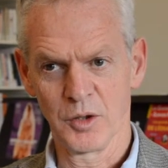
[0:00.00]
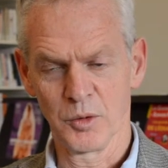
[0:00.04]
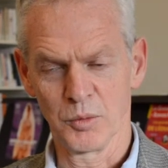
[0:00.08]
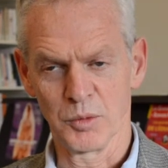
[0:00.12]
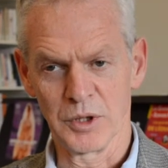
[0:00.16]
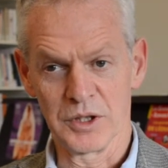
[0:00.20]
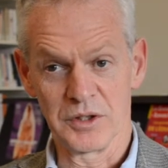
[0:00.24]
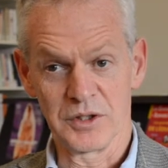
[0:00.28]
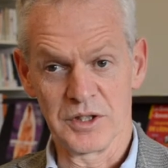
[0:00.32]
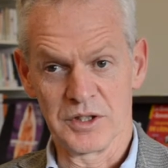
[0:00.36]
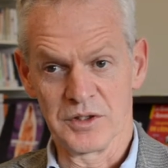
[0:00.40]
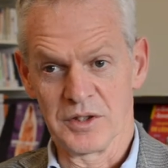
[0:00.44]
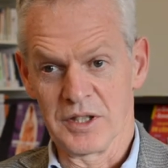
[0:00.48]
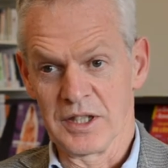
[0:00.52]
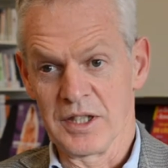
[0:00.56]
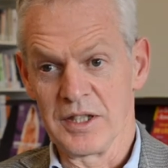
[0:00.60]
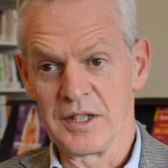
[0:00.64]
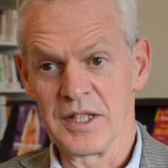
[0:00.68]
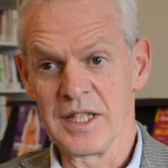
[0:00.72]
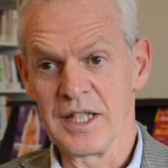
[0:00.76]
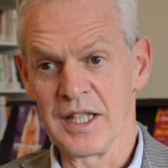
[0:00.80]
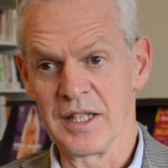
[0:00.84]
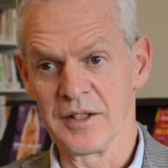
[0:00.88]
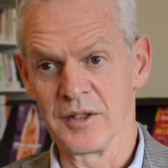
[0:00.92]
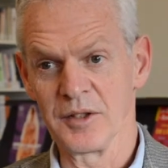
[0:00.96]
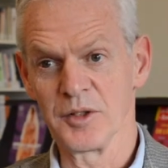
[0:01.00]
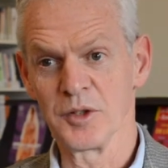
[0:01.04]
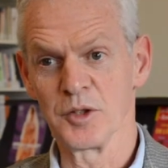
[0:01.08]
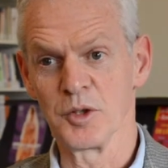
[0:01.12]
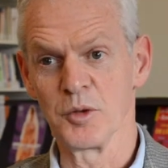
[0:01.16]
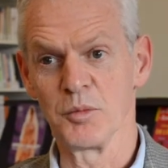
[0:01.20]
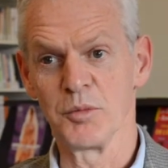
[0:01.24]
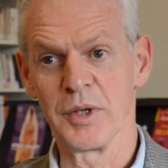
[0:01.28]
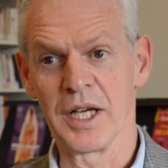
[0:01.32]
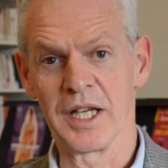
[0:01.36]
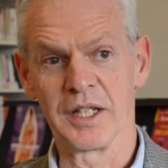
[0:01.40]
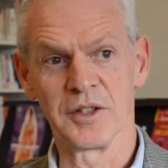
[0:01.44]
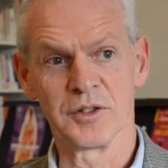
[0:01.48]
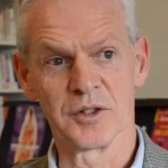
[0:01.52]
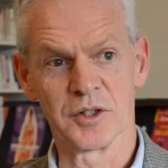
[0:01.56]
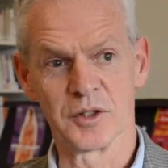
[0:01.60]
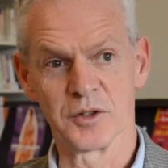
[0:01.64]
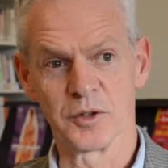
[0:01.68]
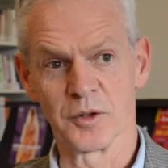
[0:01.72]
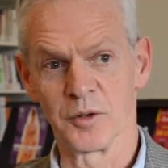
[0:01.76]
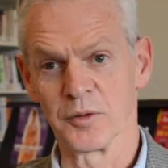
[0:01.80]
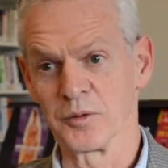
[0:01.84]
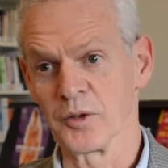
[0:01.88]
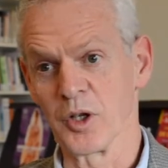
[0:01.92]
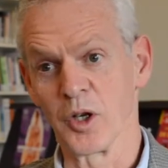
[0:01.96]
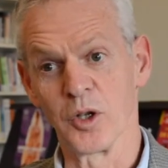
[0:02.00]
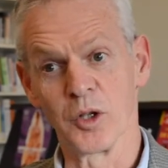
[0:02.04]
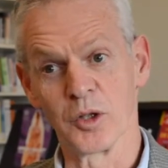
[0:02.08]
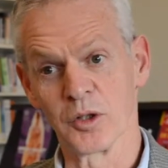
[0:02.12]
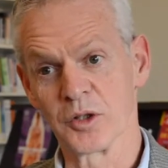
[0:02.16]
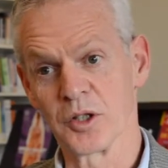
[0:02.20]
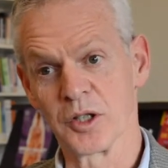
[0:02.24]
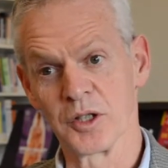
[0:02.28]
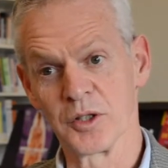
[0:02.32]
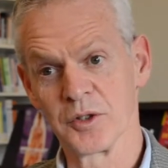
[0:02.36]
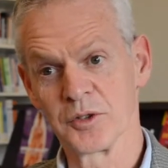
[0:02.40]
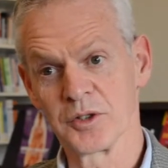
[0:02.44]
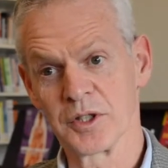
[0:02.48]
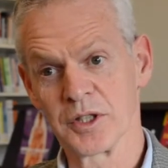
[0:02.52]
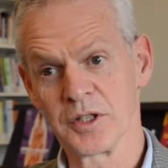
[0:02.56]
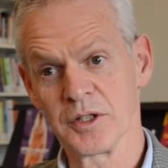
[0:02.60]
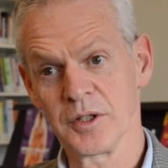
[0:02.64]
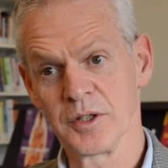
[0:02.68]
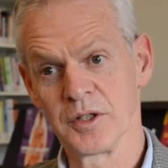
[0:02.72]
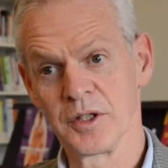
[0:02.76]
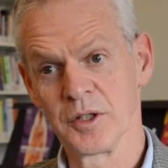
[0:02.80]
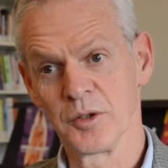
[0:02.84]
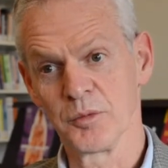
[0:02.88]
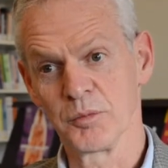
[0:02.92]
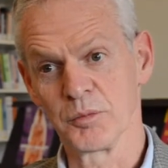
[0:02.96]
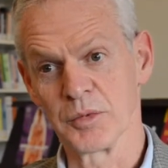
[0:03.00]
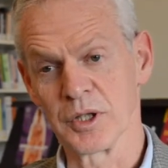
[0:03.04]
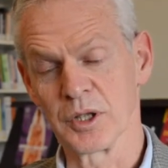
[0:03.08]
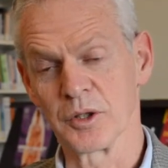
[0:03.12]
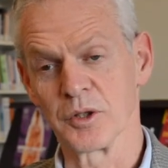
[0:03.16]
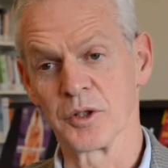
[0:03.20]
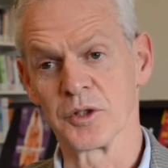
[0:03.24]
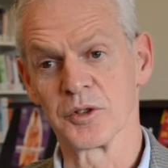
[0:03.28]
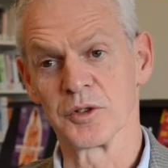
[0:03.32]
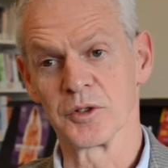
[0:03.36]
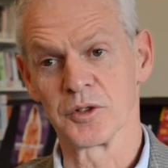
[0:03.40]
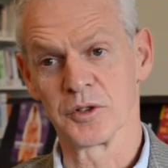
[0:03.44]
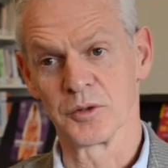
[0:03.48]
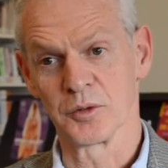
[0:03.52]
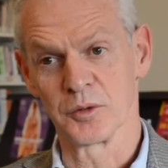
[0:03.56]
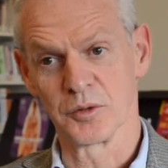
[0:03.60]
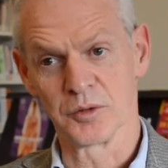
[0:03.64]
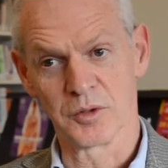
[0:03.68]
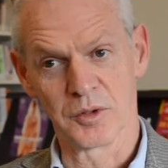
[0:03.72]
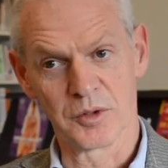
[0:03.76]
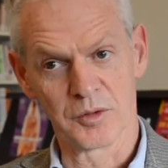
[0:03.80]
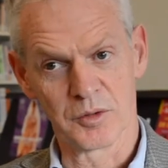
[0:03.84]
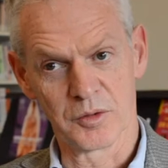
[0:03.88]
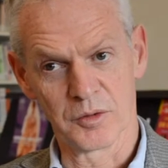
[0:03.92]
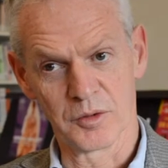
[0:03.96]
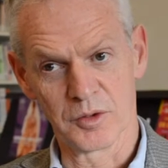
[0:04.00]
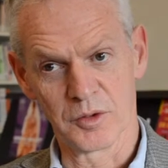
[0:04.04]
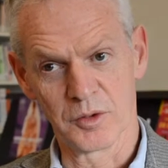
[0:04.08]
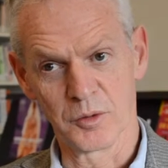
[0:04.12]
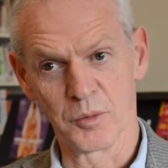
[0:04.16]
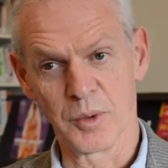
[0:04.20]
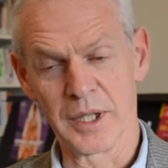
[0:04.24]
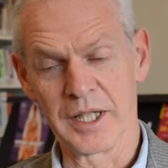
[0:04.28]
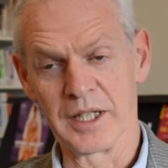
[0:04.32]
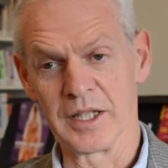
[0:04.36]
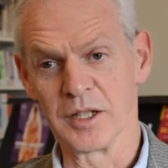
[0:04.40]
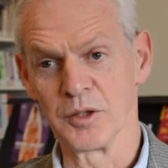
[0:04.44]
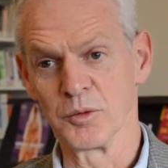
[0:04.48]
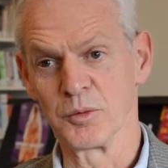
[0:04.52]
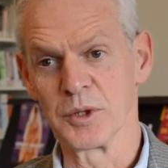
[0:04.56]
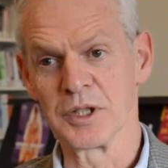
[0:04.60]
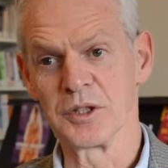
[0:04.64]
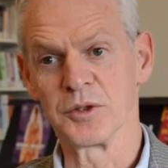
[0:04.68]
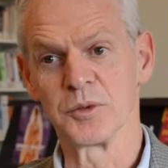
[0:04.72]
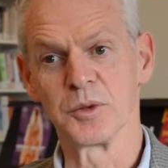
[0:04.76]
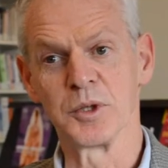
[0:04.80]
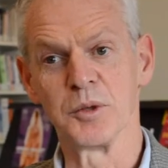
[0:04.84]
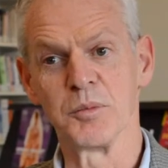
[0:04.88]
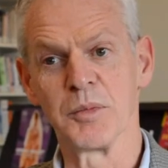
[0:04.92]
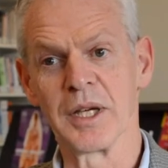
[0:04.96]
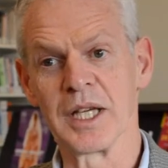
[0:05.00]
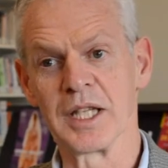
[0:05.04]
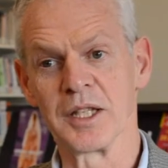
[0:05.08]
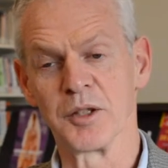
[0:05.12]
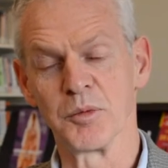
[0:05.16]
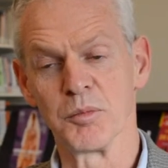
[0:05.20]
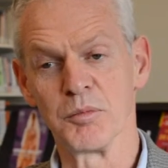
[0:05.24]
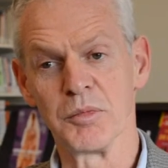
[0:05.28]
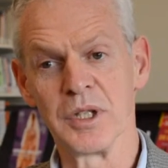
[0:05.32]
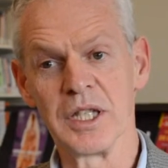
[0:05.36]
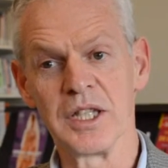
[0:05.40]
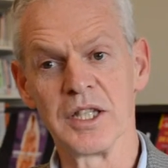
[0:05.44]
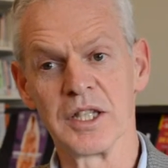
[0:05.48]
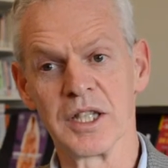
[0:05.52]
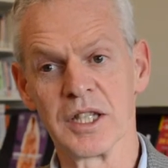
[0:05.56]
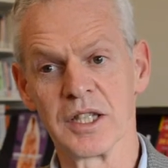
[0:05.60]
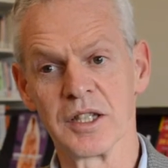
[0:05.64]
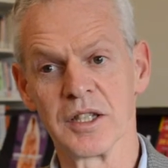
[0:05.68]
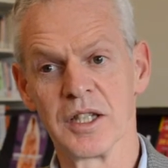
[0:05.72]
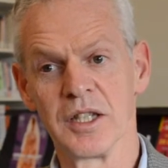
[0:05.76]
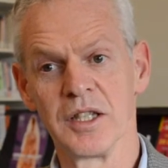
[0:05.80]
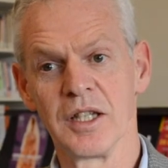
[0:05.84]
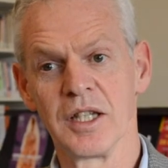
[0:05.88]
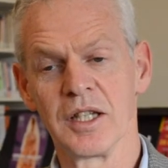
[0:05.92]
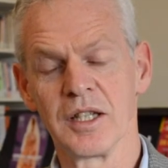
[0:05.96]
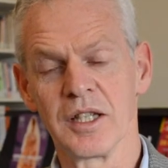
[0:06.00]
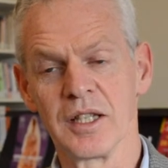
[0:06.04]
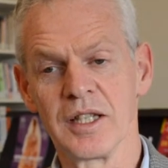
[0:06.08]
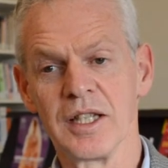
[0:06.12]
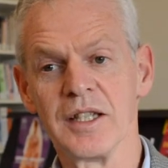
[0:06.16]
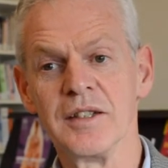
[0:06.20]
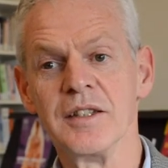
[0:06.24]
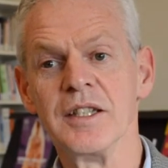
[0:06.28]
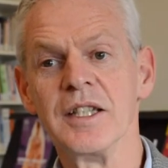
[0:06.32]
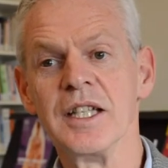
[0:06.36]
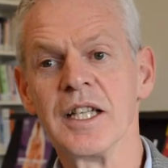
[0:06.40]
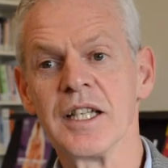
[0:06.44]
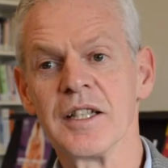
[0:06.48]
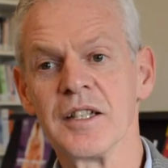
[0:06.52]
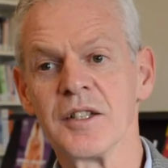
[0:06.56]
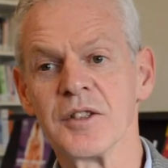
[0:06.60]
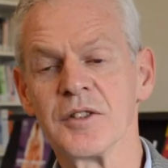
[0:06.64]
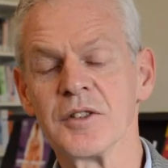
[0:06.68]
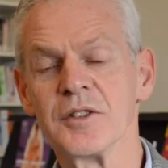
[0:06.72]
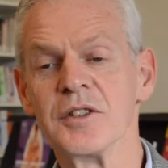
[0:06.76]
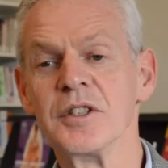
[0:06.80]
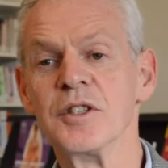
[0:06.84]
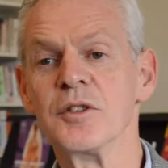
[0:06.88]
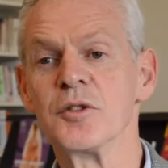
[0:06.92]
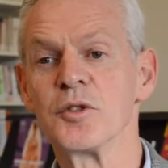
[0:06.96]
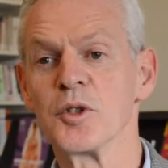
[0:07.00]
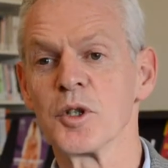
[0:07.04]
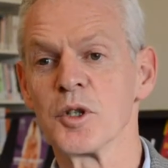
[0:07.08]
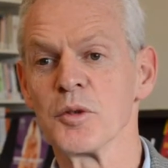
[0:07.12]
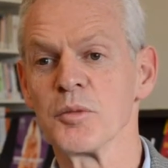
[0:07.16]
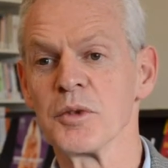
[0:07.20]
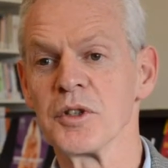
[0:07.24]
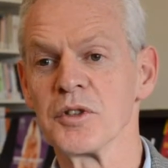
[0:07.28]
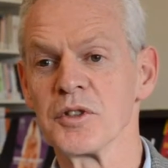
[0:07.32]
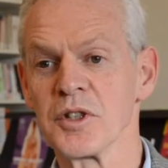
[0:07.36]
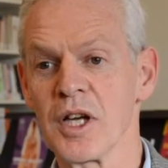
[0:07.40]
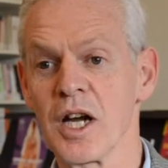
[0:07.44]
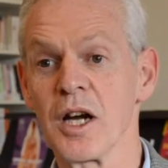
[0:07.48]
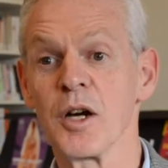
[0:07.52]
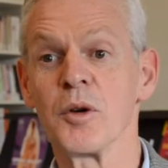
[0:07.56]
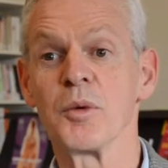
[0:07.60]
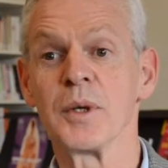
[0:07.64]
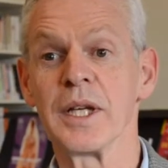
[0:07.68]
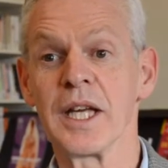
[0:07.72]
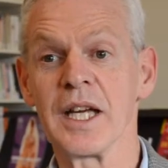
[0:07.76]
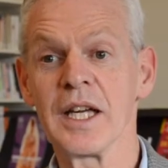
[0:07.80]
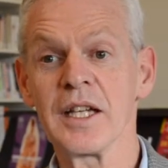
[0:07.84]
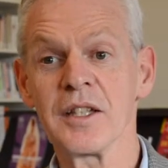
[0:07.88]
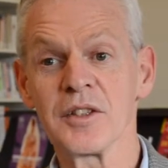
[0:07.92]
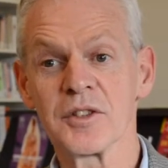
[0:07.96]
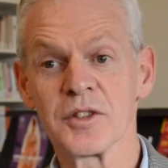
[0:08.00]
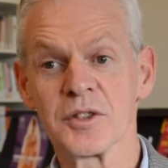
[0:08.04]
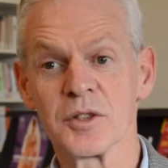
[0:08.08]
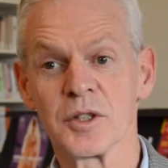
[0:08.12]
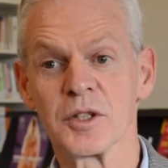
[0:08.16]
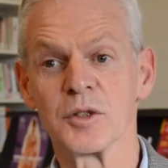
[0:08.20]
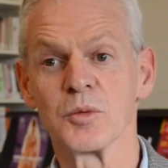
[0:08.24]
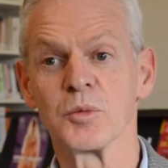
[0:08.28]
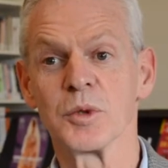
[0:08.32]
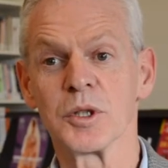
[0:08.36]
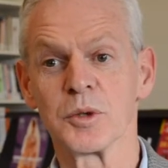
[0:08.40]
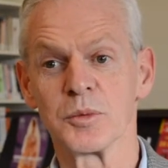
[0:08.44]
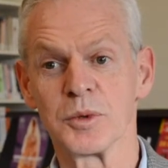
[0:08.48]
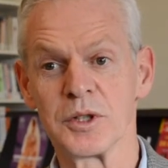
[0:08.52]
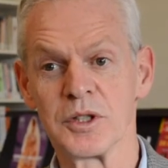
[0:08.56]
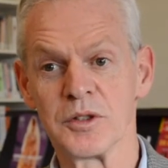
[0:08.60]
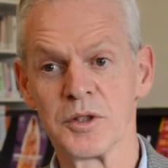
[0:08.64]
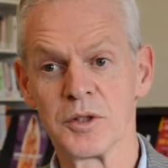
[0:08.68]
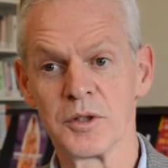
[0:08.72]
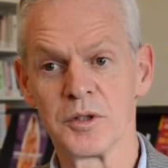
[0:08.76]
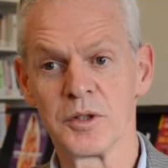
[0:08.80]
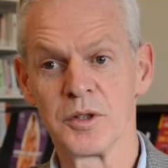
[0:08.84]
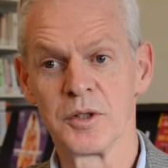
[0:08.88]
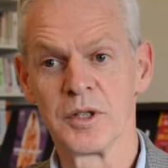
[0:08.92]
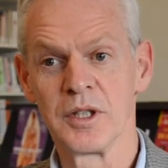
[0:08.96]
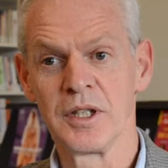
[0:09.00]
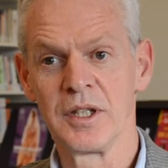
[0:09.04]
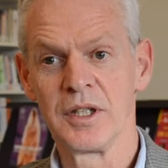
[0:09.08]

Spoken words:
which is in the end the basis of all culture, because the way in which we make meaning in the end determines how we act and what we do,